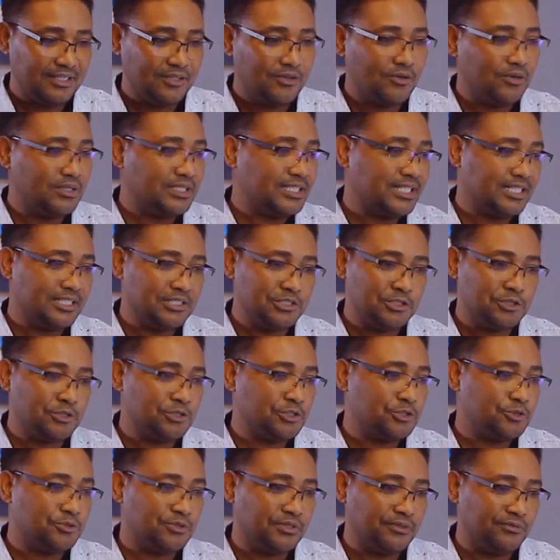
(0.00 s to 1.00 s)
God can
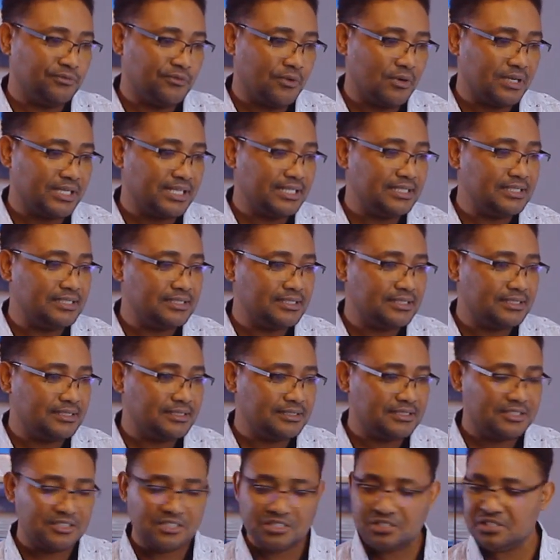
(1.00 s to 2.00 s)
choose to revoke it
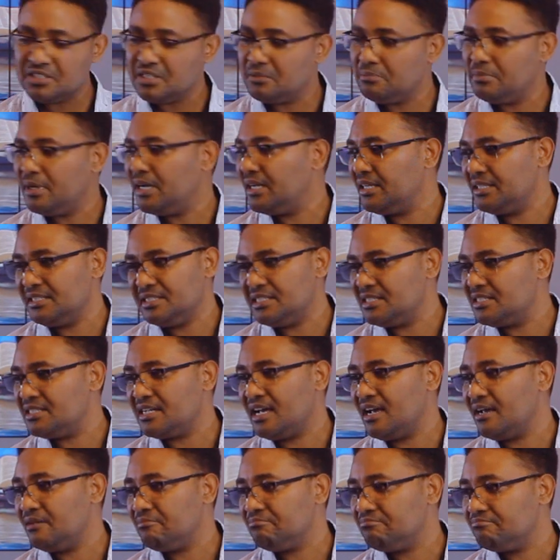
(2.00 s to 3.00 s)
just about any
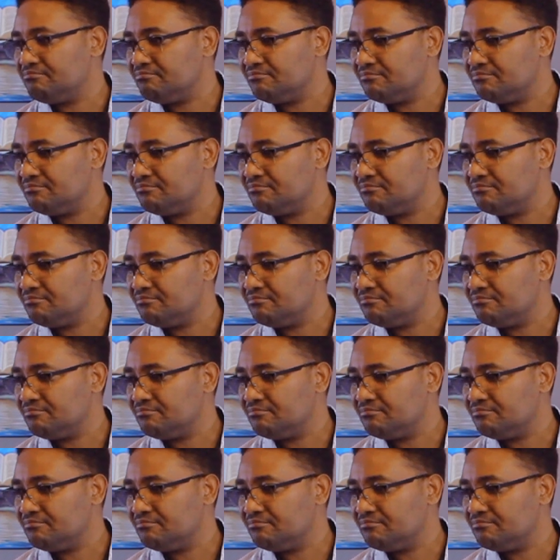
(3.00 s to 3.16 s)
time.